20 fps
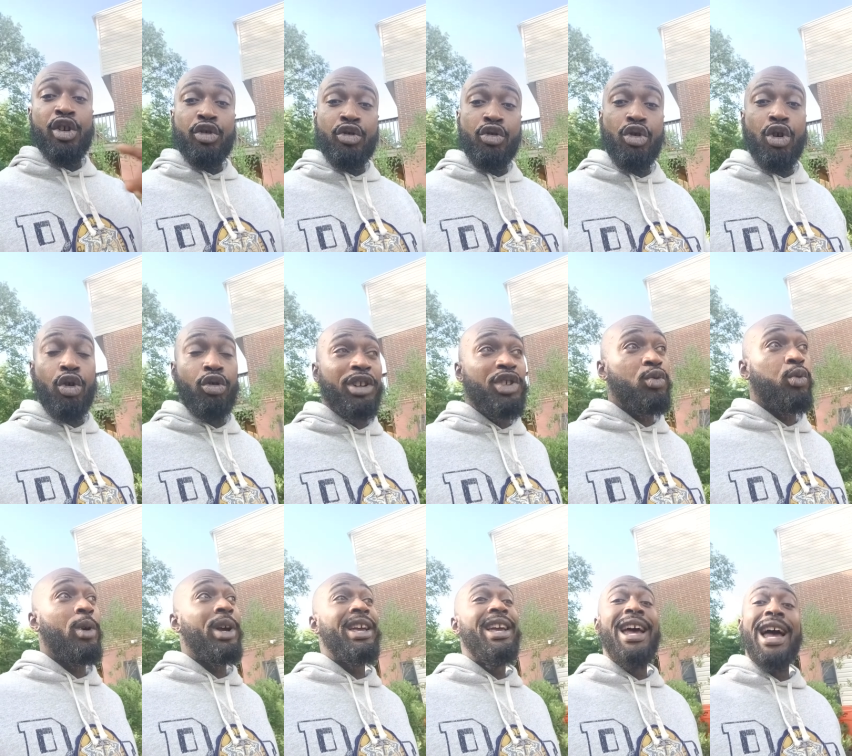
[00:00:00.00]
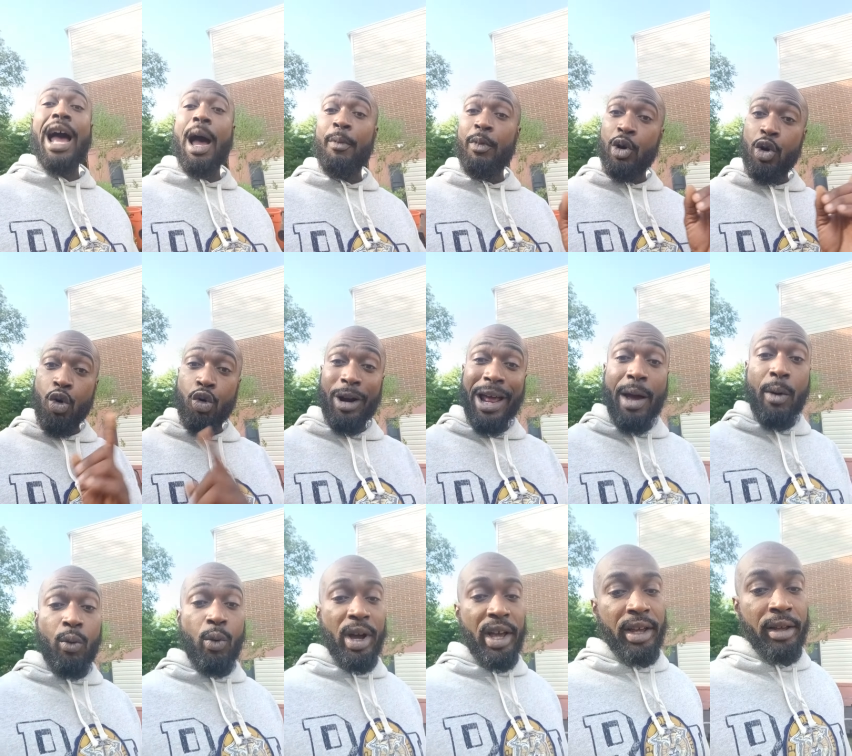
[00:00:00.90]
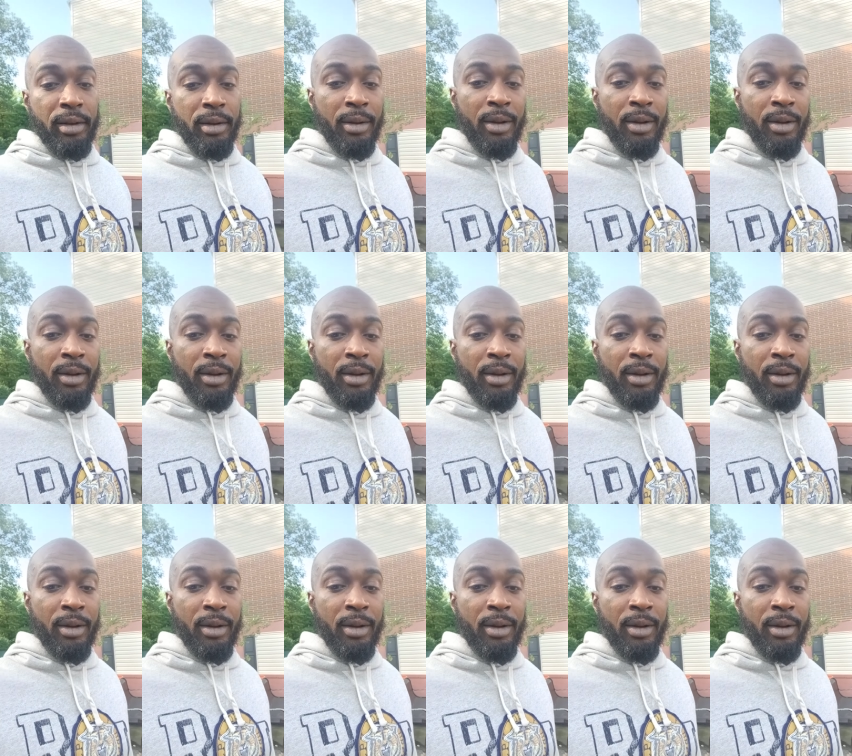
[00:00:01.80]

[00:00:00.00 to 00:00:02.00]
you go this way, I'm gonna go that way.